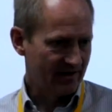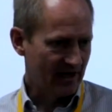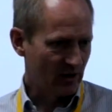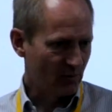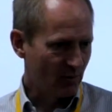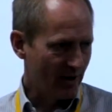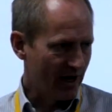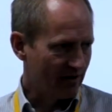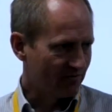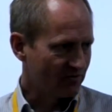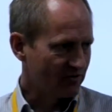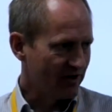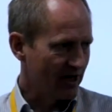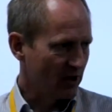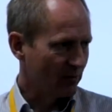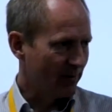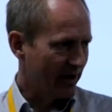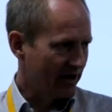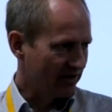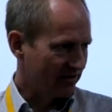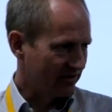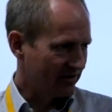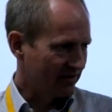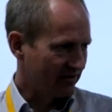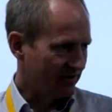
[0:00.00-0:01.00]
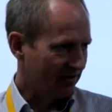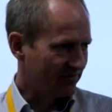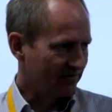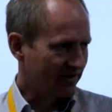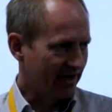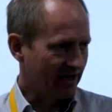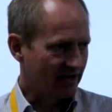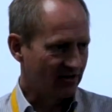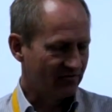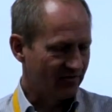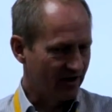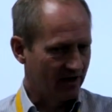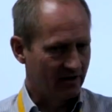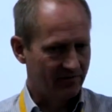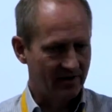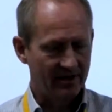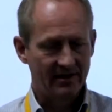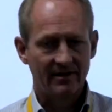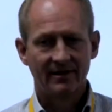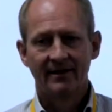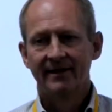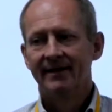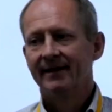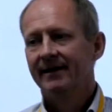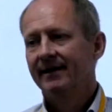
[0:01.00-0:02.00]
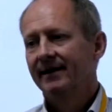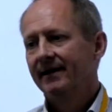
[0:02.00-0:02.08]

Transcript: And we have great ways of getting rid of it.